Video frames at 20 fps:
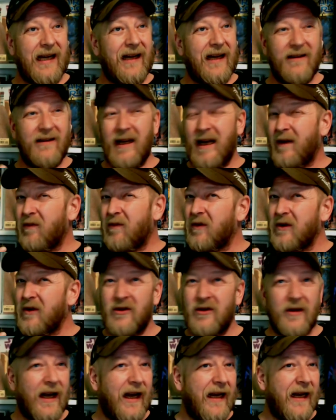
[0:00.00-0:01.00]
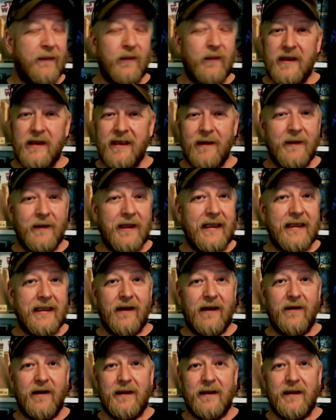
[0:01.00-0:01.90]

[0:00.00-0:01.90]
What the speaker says: I will try and put some of these out as